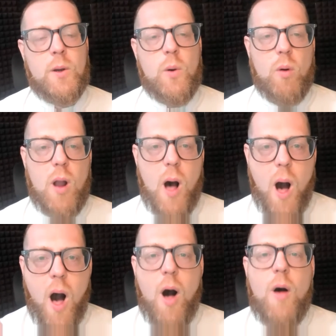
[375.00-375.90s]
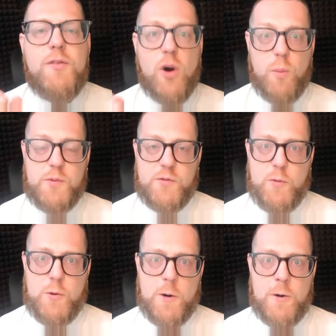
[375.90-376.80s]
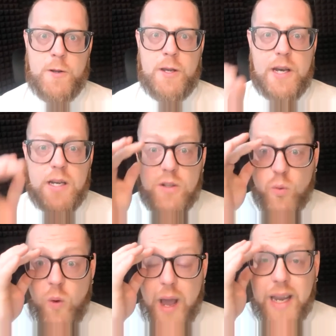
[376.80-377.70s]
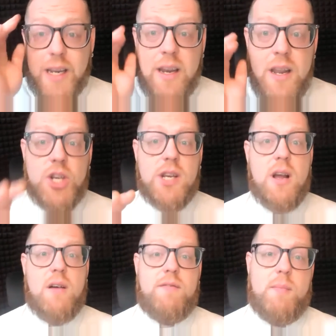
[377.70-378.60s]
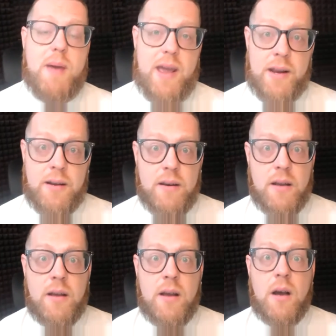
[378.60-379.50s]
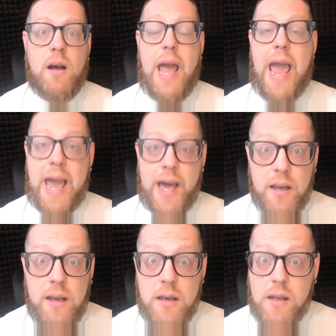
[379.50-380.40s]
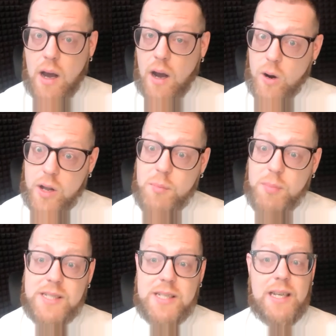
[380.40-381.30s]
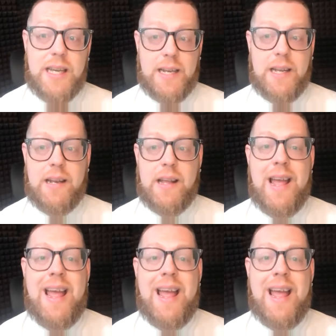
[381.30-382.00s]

What Alves hopes for is a recognition of the pain and our complicity in it,